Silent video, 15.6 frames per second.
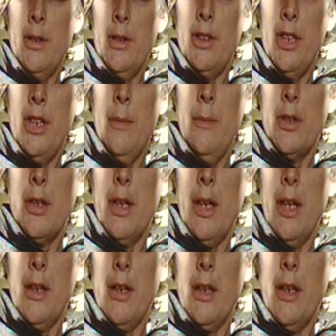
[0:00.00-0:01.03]
Seems
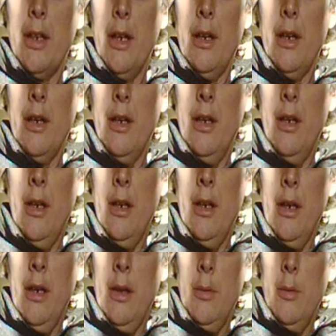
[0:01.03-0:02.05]
like
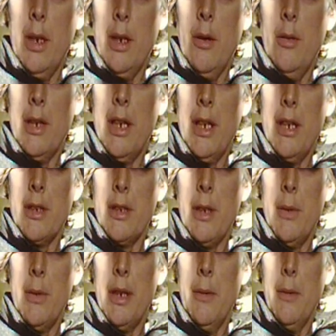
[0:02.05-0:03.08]
we're going to get
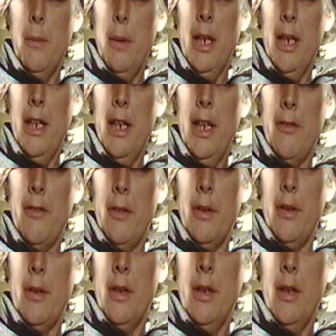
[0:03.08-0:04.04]
something completely different